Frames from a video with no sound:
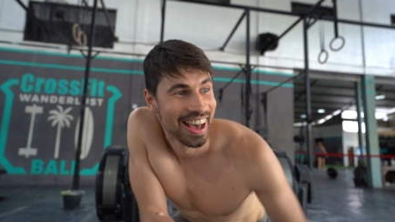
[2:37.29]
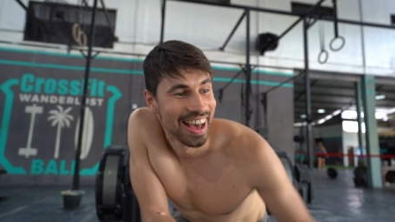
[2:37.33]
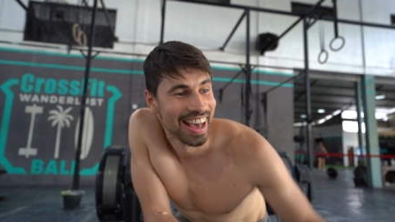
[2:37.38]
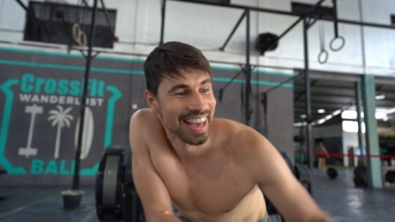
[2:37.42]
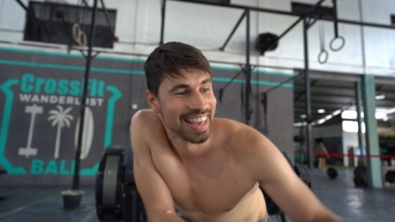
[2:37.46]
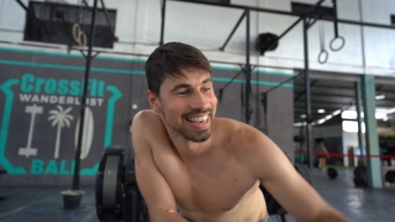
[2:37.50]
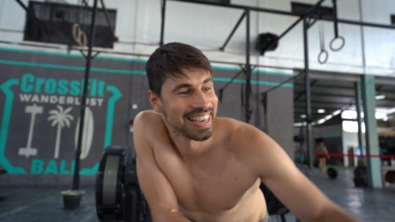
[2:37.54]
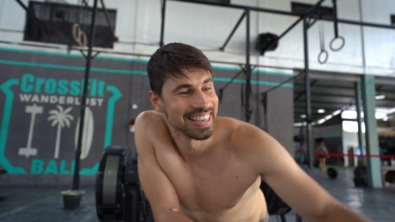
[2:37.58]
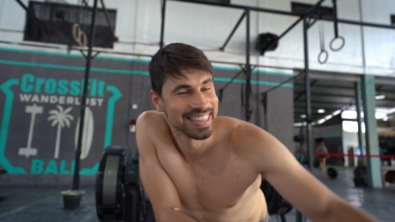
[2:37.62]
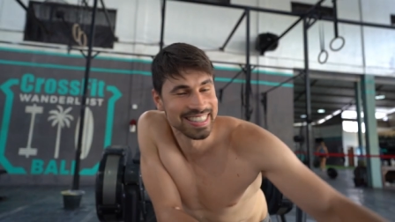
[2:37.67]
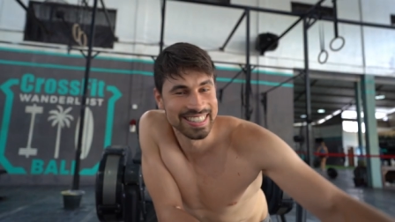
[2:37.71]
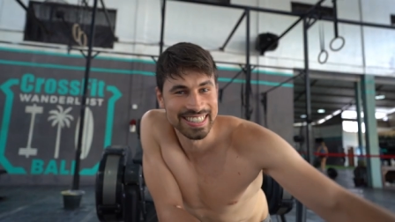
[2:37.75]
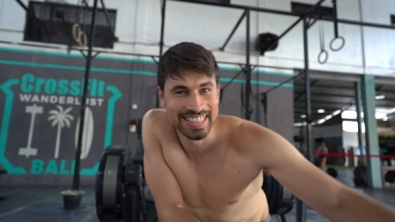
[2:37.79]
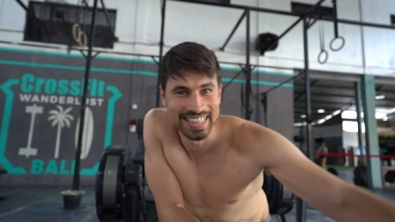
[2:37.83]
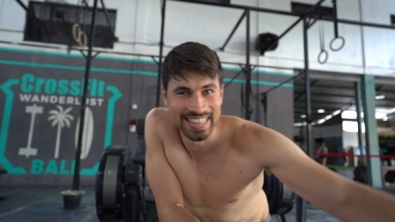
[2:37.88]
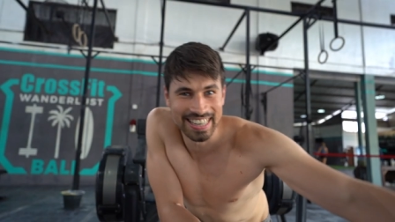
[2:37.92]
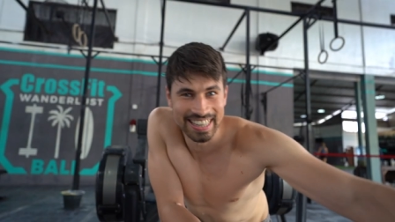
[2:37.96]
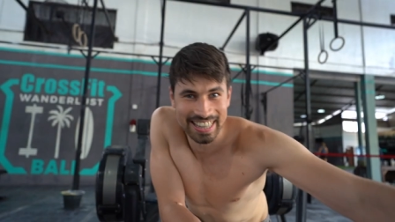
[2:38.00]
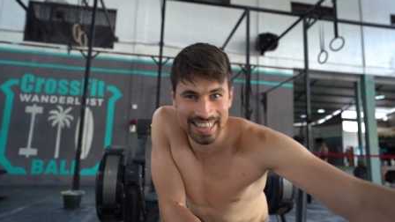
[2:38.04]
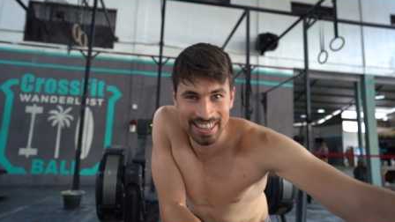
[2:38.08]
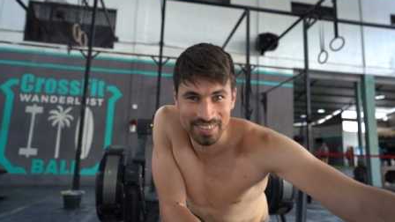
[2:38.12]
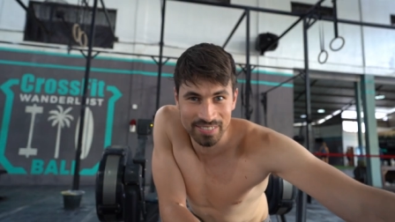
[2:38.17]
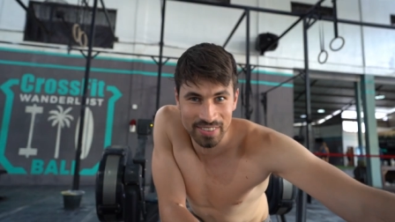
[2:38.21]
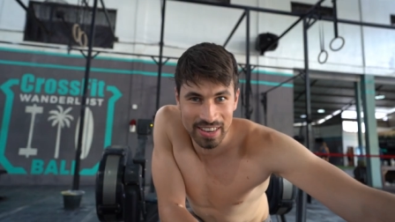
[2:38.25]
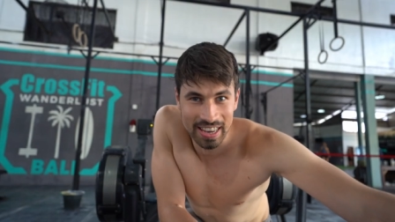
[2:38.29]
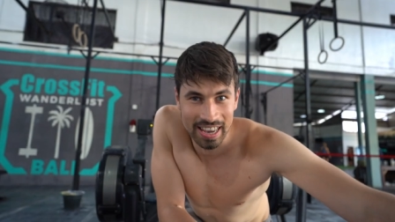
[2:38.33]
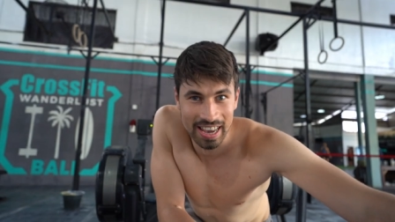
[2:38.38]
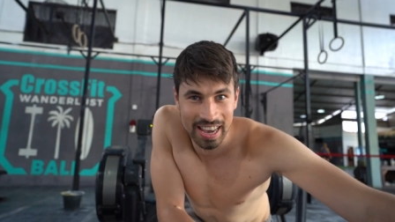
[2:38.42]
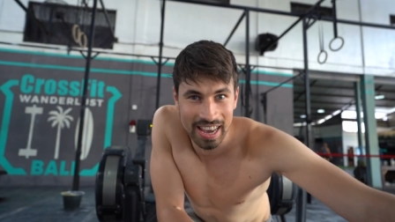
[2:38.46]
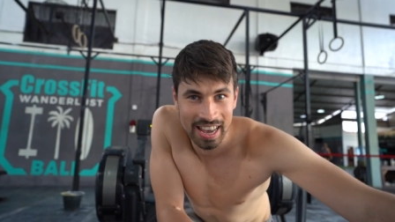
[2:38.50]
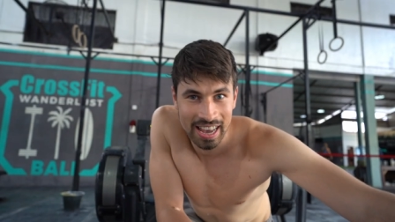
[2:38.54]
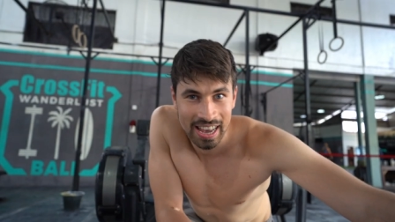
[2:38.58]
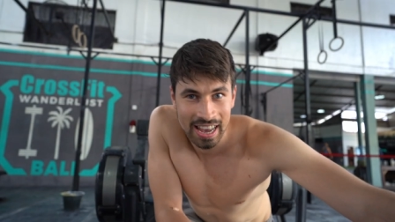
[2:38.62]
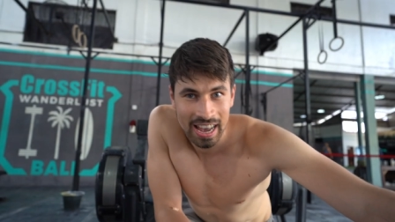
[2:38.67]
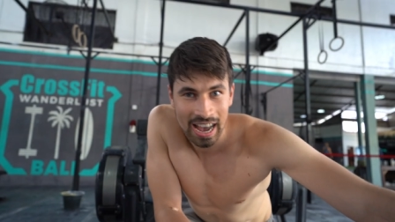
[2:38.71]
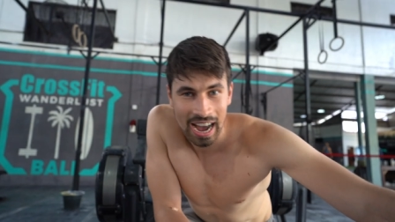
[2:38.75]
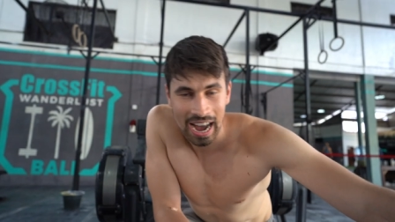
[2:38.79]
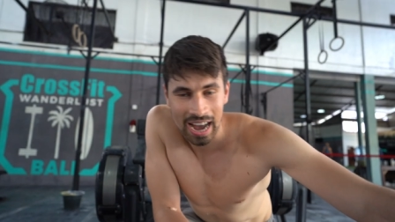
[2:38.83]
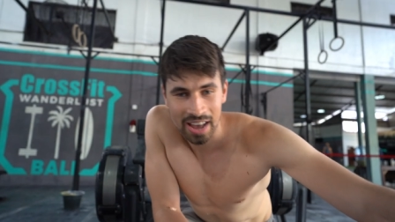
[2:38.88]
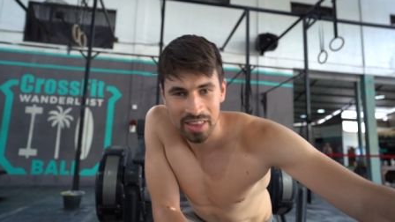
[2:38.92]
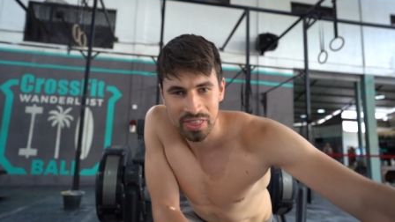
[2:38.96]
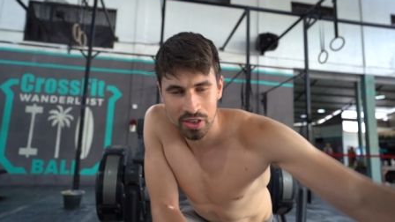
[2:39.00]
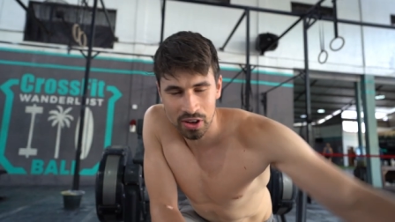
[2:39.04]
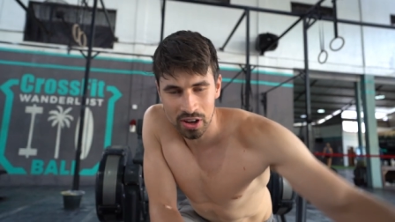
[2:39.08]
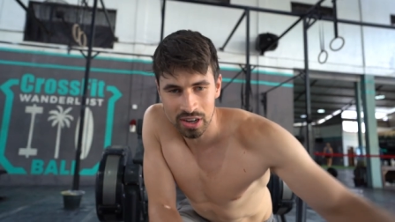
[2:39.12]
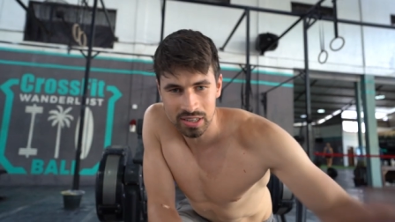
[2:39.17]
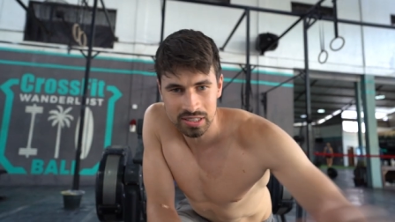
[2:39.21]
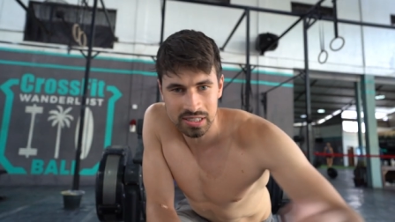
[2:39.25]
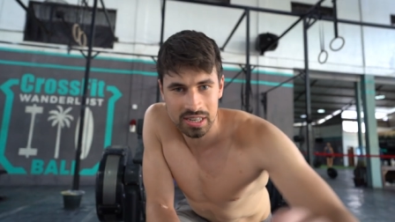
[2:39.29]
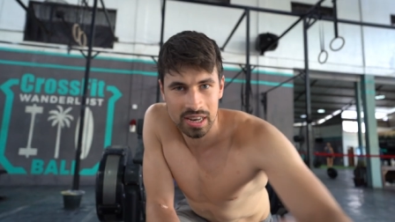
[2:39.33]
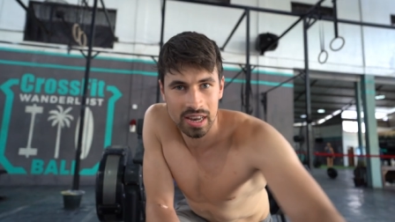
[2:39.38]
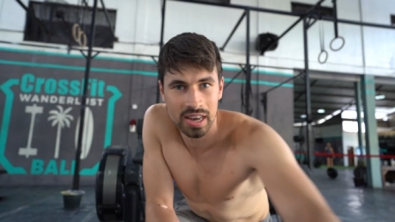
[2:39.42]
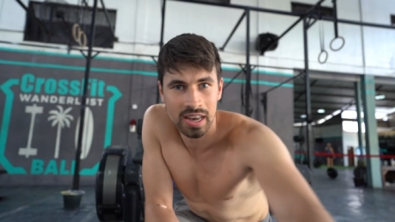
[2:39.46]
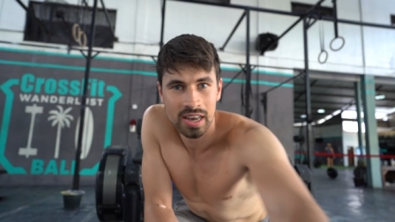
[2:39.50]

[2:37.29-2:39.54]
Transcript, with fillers: He's killing me. I thought